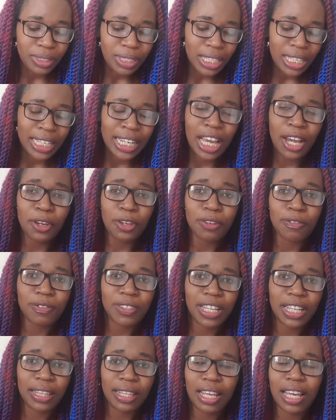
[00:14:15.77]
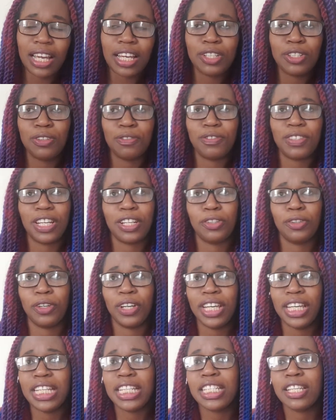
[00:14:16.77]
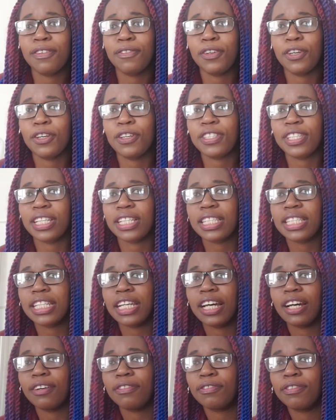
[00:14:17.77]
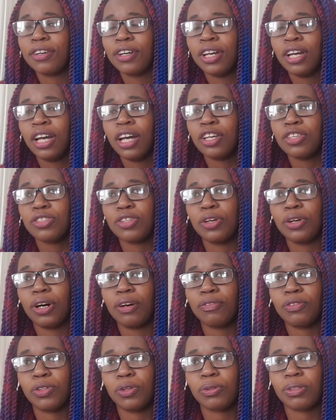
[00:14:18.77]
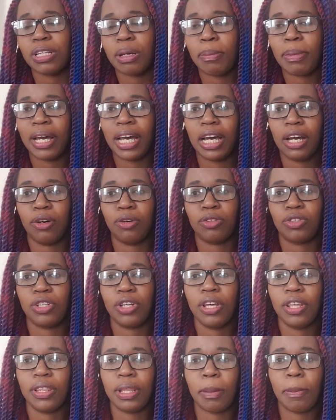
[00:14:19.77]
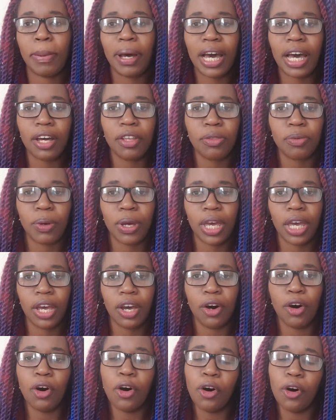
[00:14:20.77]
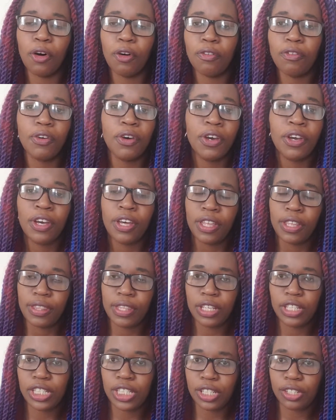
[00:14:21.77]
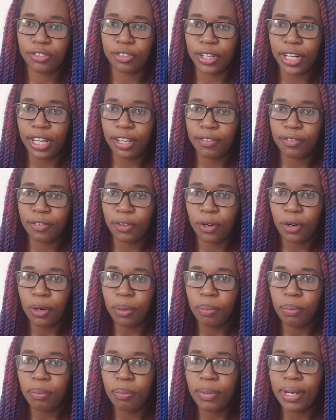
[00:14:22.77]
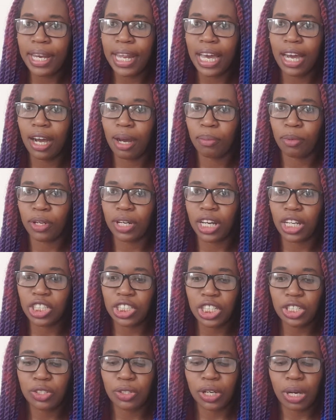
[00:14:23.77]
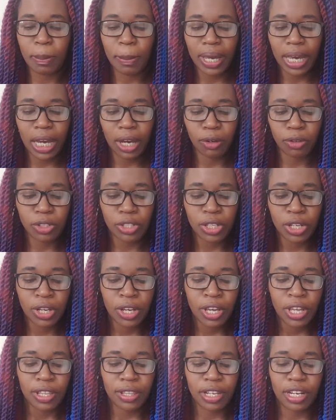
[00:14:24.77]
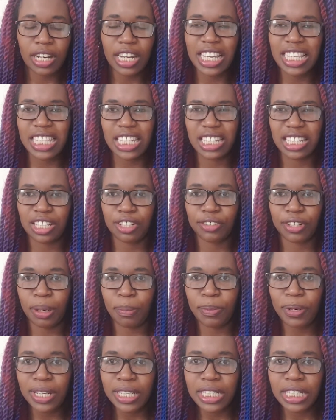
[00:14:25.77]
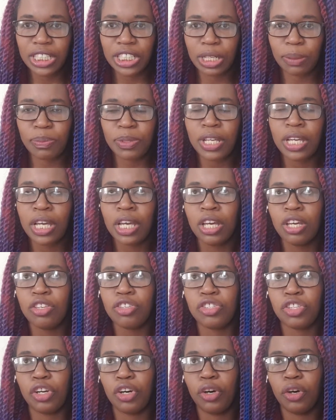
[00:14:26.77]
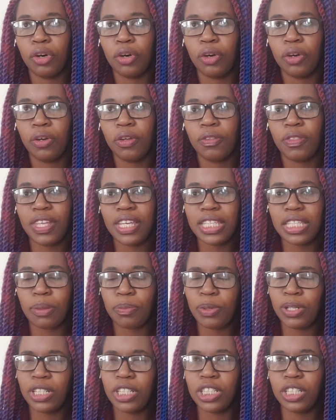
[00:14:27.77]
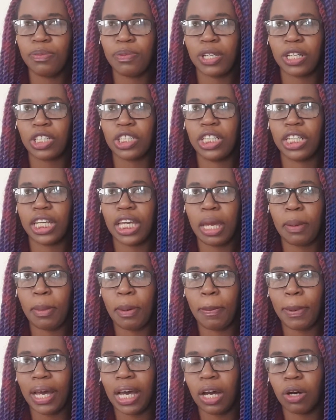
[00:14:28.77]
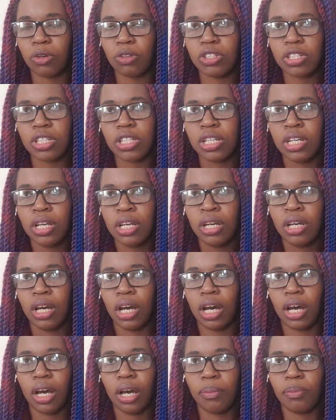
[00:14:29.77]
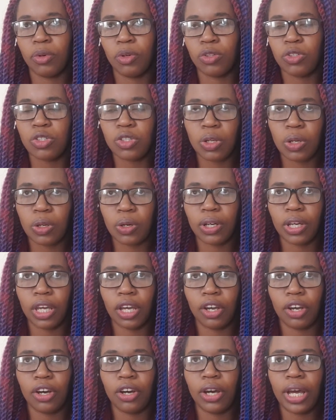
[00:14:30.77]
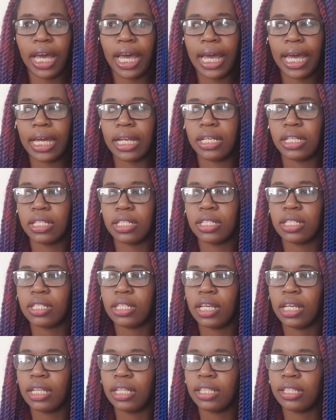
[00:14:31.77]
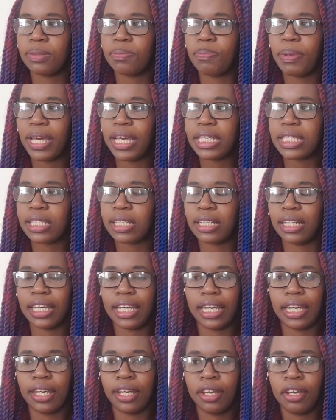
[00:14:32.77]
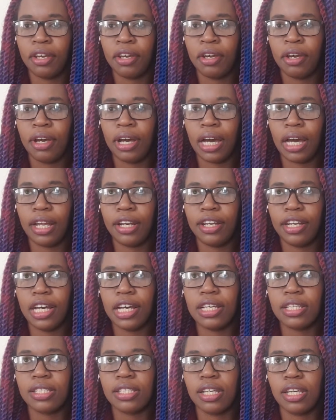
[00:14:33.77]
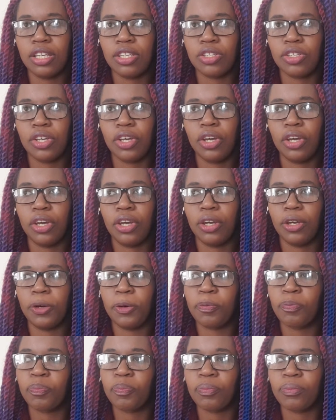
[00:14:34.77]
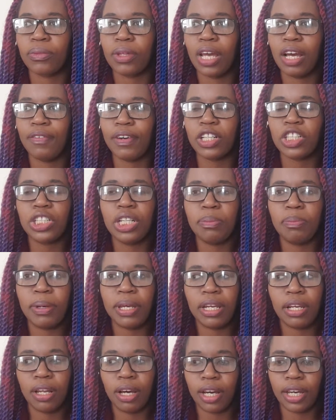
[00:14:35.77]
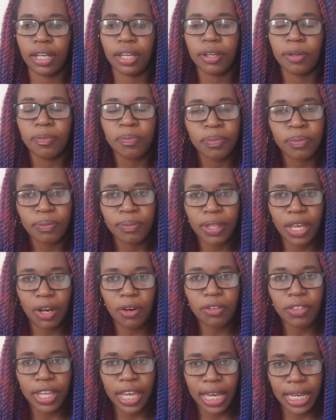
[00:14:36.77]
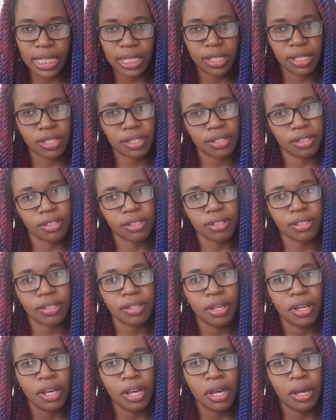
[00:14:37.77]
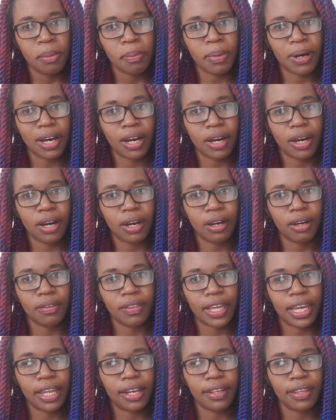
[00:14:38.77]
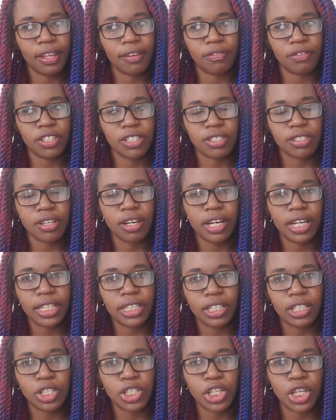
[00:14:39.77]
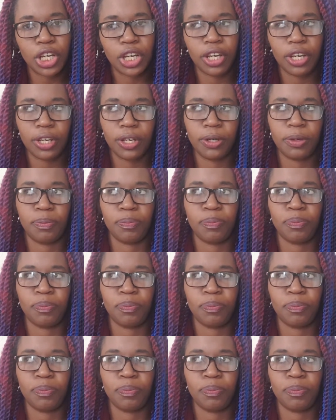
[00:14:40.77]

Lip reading: now you've done that, you've done your interviews and stuff. So I've talked about the pathway of the degree form. Now I'm going to actually talk about the nursing degree apprenticeships. So these apprenticeships actually came about not so long ago, and it's basically nurses who have actually been like healthcare assistants, but then they've decided to